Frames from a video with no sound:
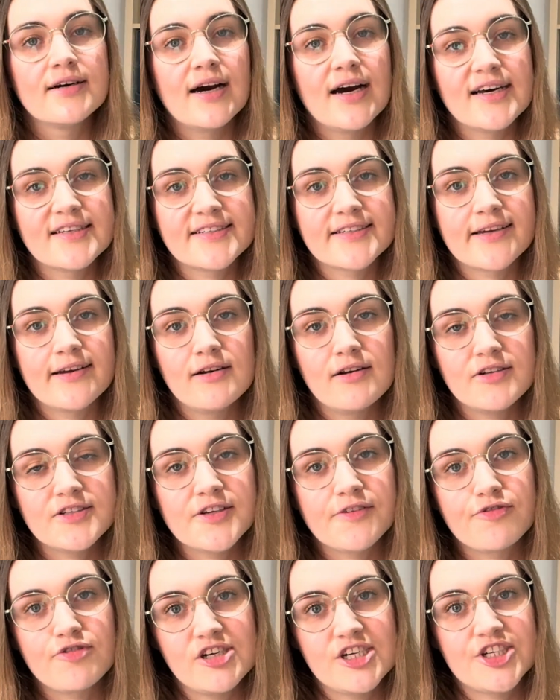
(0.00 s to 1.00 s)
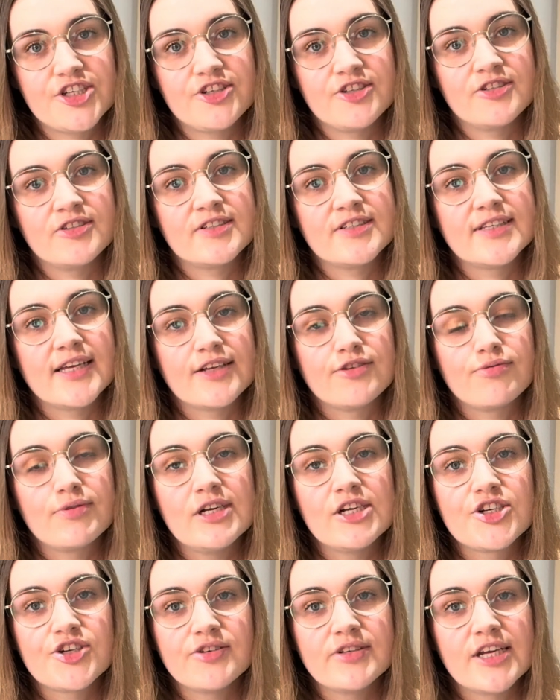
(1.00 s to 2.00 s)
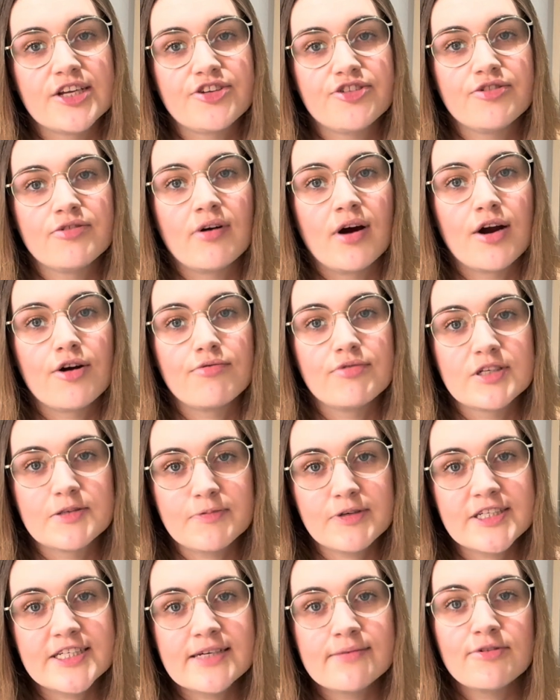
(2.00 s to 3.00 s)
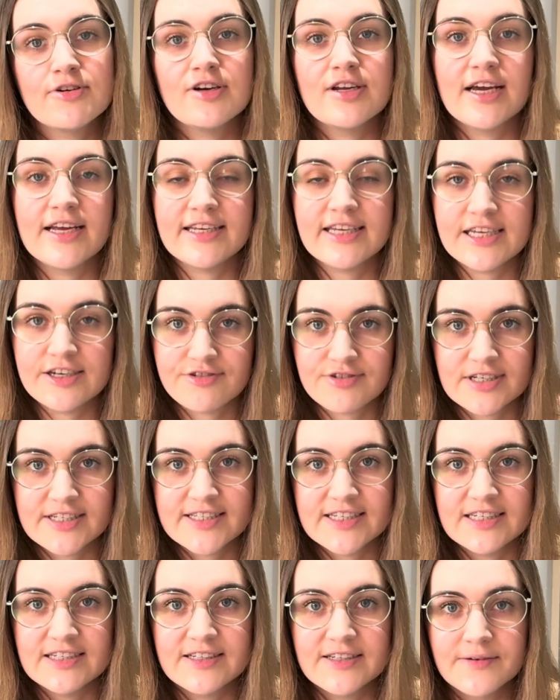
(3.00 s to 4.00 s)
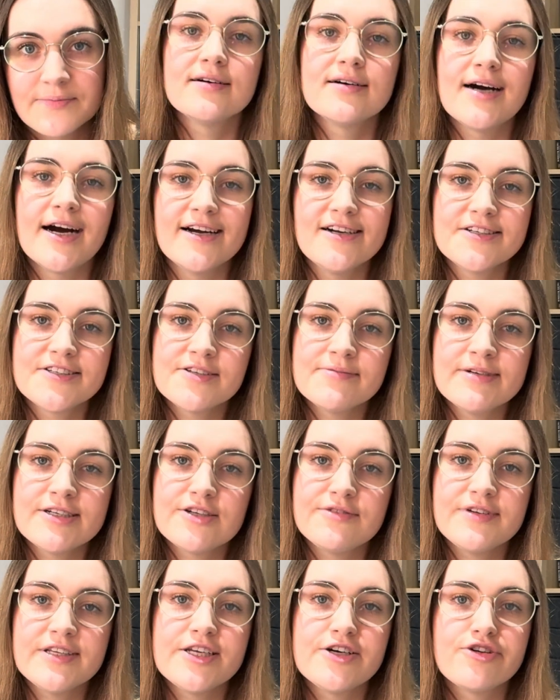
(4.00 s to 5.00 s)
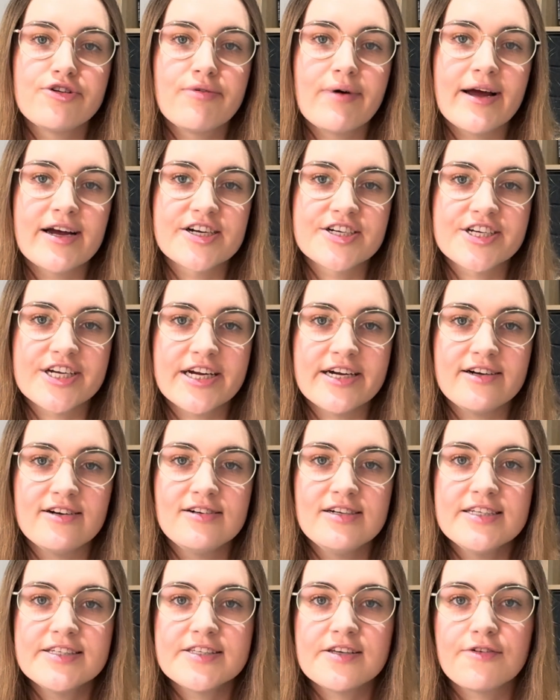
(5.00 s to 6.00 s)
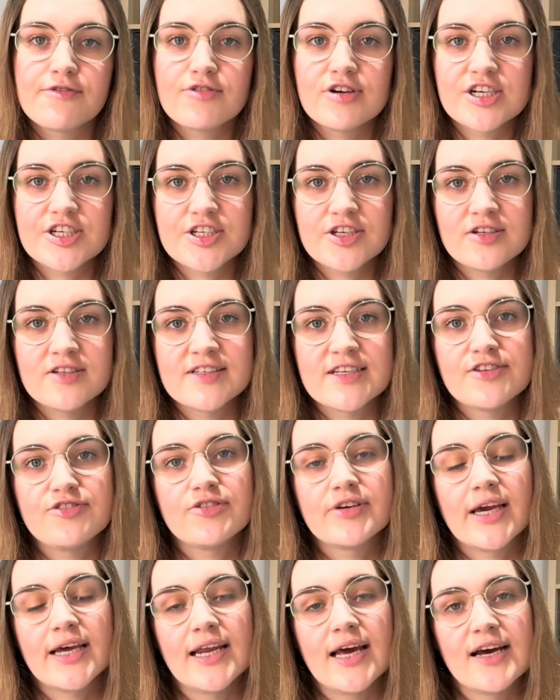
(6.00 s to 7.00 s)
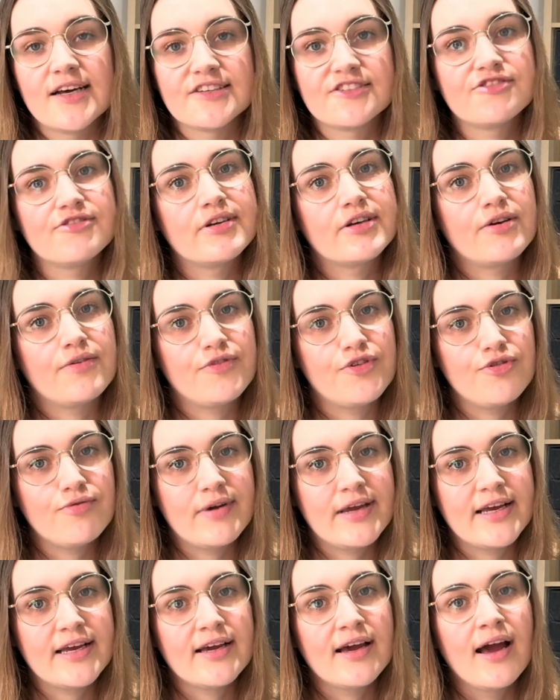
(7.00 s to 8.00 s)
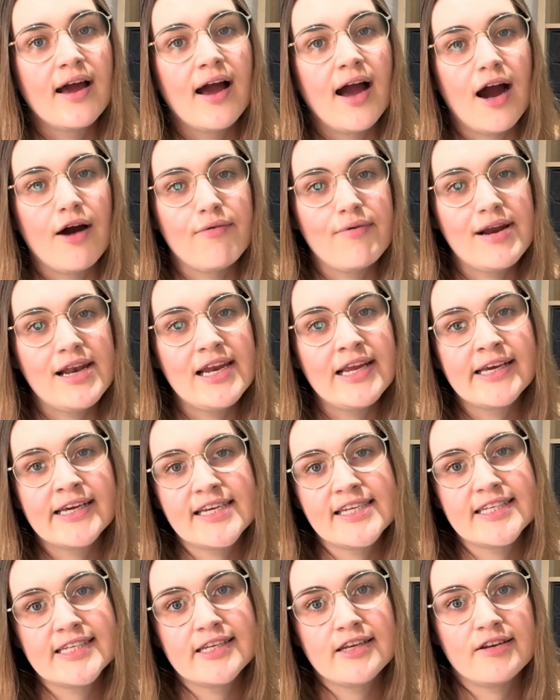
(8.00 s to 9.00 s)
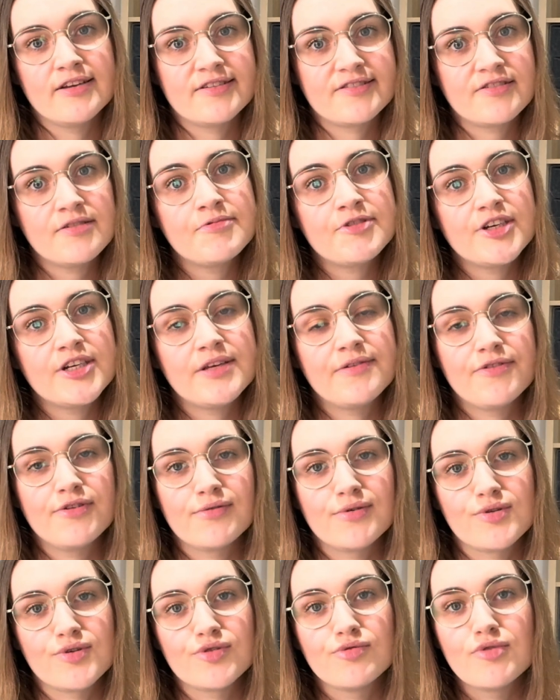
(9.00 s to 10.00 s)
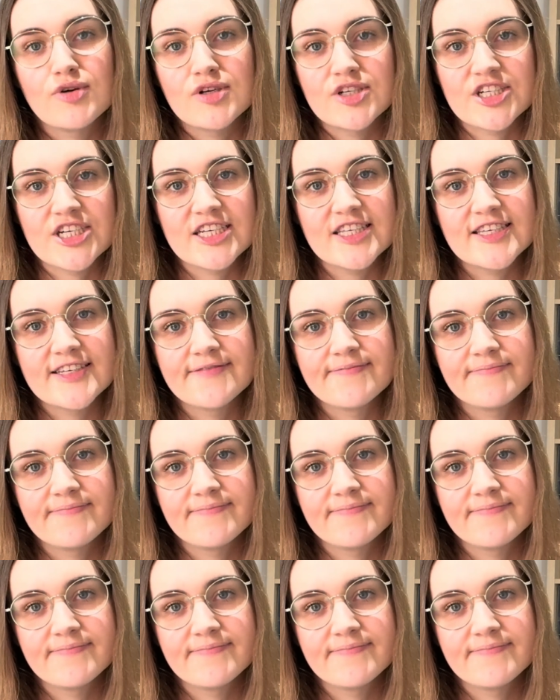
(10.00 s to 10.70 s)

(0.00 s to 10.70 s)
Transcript: Ask lots of questions that will show that you are responsible and interested. I also made a video where I share a list of questions that you can ask during a viewing. I will link it in the description if you want to watch it.